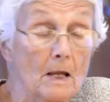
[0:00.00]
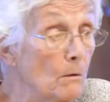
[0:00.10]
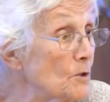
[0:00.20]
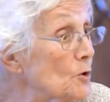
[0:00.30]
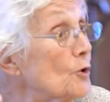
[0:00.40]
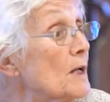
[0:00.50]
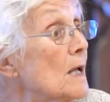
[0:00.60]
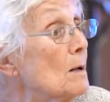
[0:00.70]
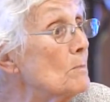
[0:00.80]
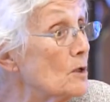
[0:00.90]
It's a good
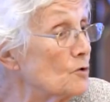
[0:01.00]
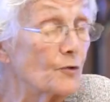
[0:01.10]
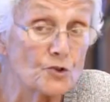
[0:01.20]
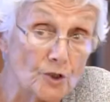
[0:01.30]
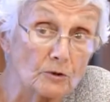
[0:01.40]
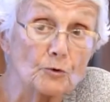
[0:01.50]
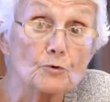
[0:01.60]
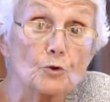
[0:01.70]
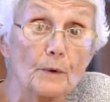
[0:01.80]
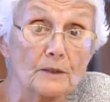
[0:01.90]
image for children
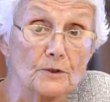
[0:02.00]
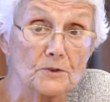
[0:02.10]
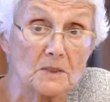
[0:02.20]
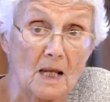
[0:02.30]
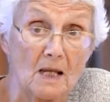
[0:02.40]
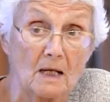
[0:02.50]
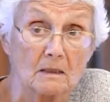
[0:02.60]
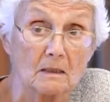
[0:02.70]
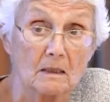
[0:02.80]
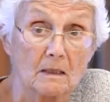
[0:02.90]
to understand.